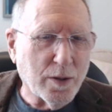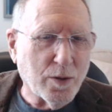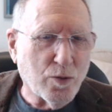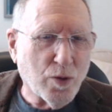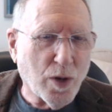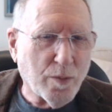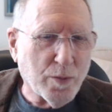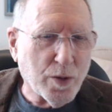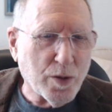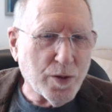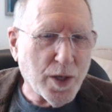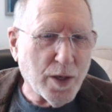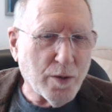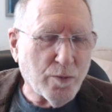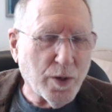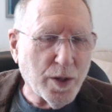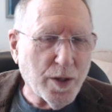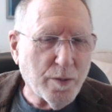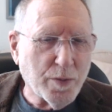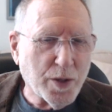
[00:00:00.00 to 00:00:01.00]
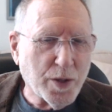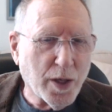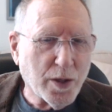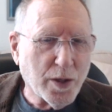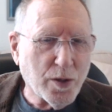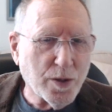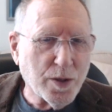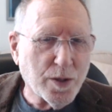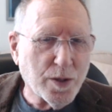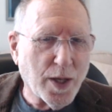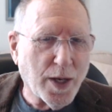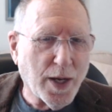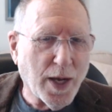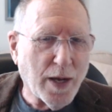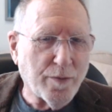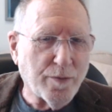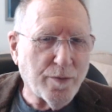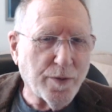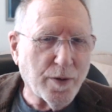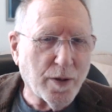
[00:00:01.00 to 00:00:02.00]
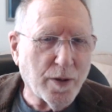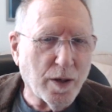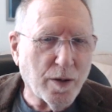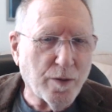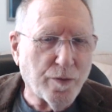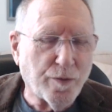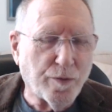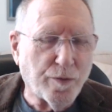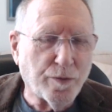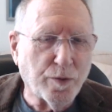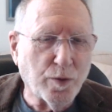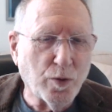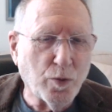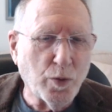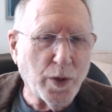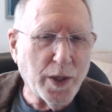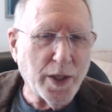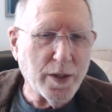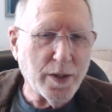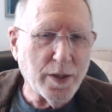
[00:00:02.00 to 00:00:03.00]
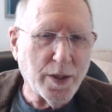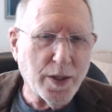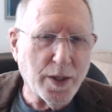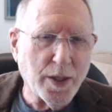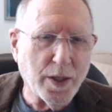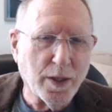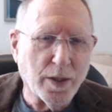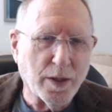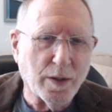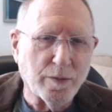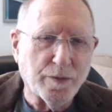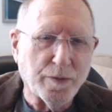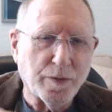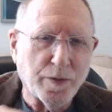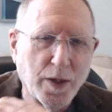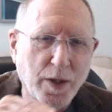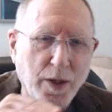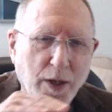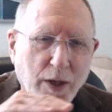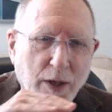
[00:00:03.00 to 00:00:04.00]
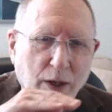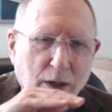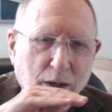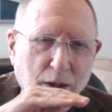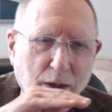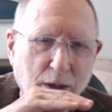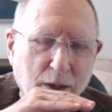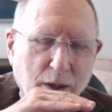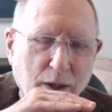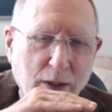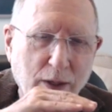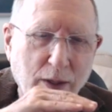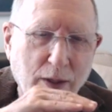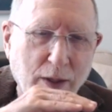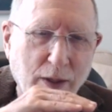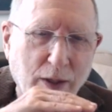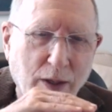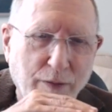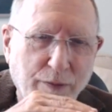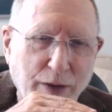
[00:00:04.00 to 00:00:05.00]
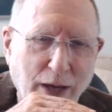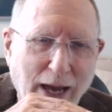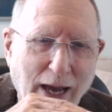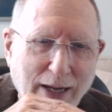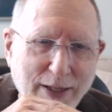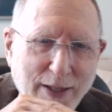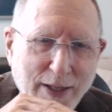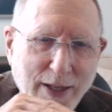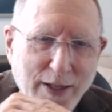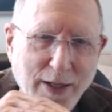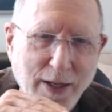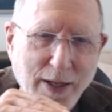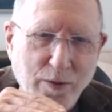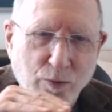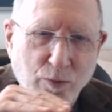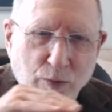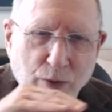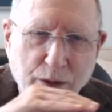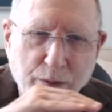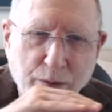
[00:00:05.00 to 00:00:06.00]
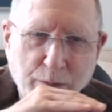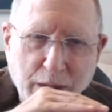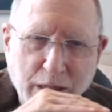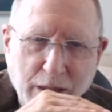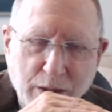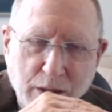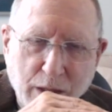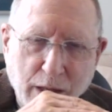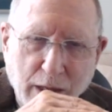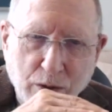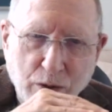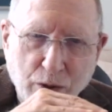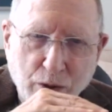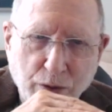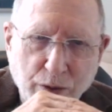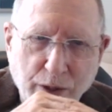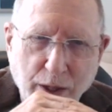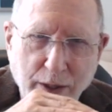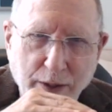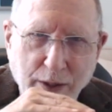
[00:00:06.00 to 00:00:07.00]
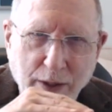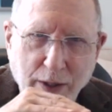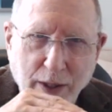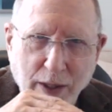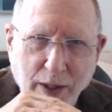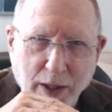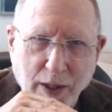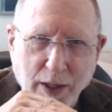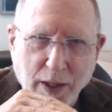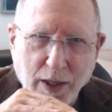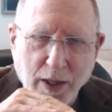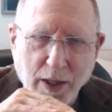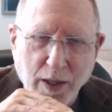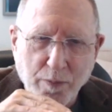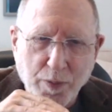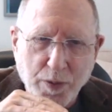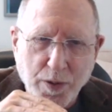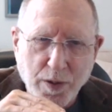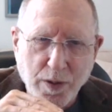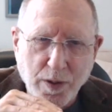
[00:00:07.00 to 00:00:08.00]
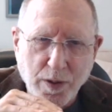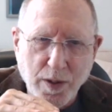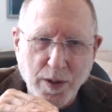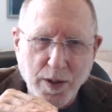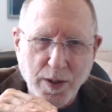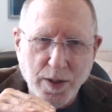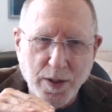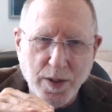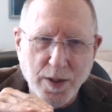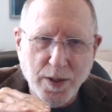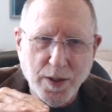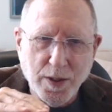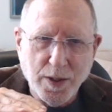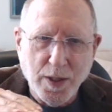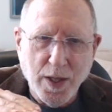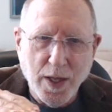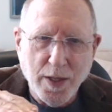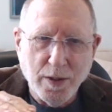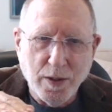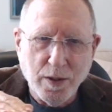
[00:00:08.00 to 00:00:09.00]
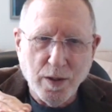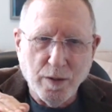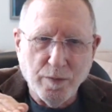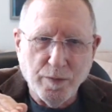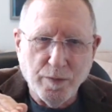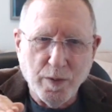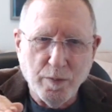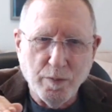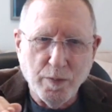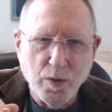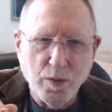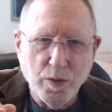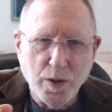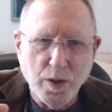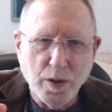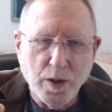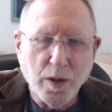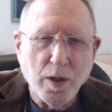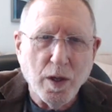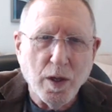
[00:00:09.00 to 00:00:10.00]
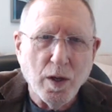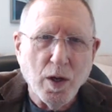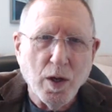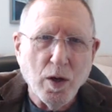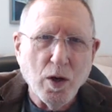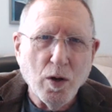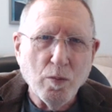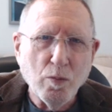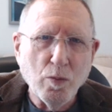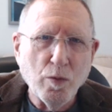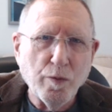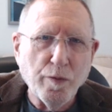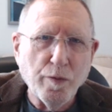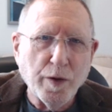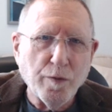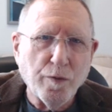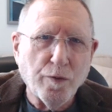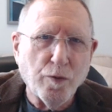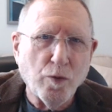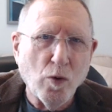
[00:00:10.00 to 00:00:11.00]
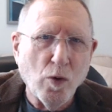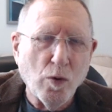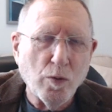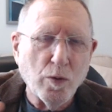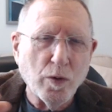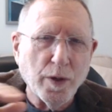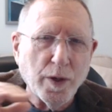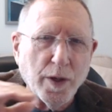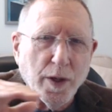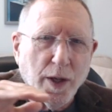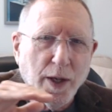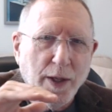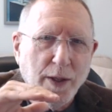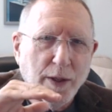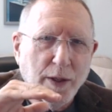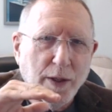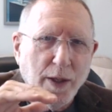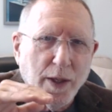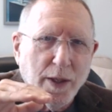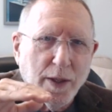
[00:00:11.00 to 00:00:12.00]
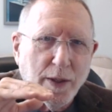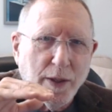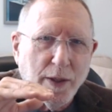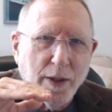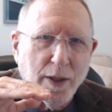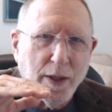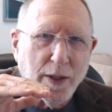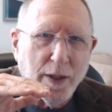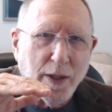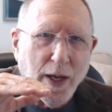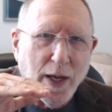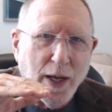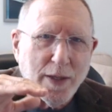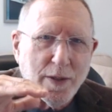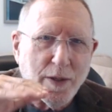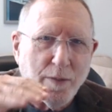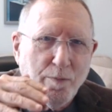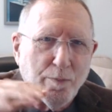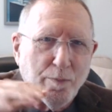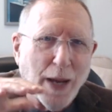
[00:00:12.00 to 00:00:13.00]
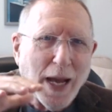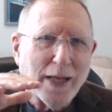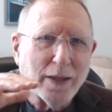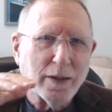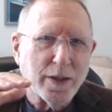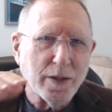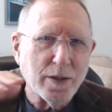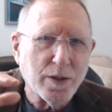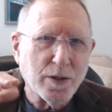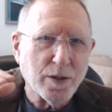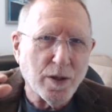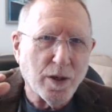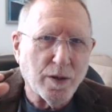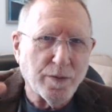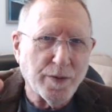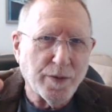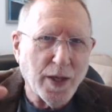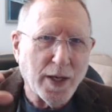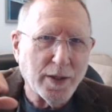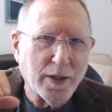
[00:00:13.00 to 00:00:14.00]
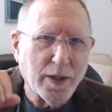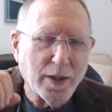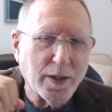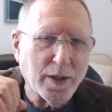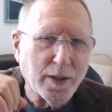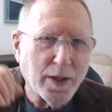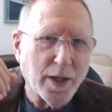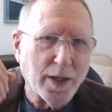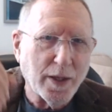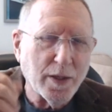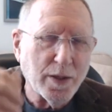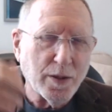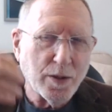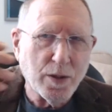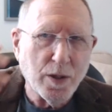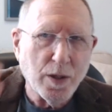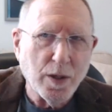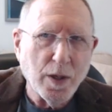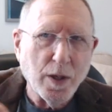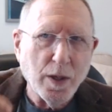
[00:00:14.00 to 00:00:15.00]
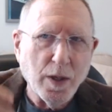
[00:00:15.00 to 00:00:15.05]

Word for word: drummers and rhythm sections that have a fluidity of accent and rhythmic texture that keeps the sense of the music moving forward, and has a balance of that is